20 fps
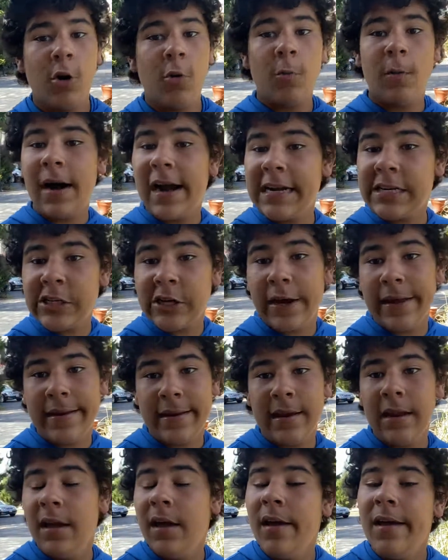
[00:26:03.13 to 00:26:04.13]
watch hunting,
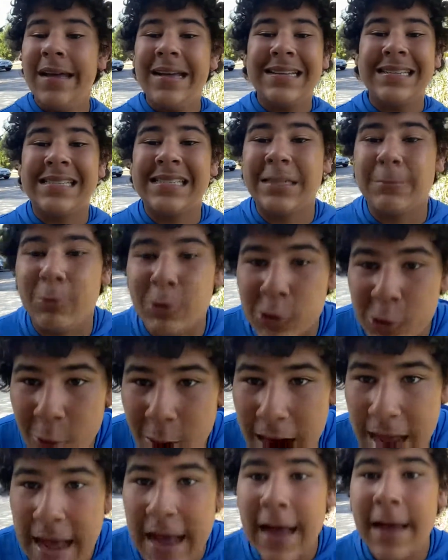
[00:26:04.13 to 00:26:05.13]

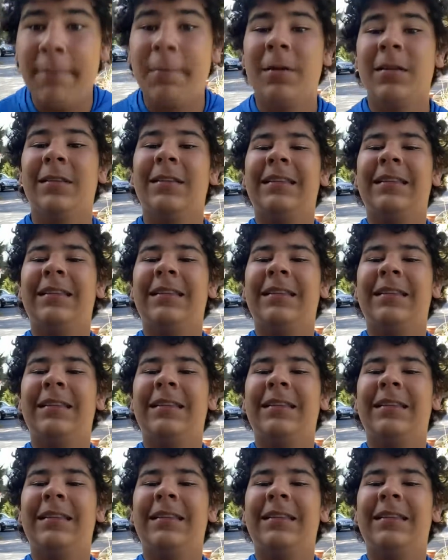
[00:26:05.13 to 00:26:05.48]
subscribe,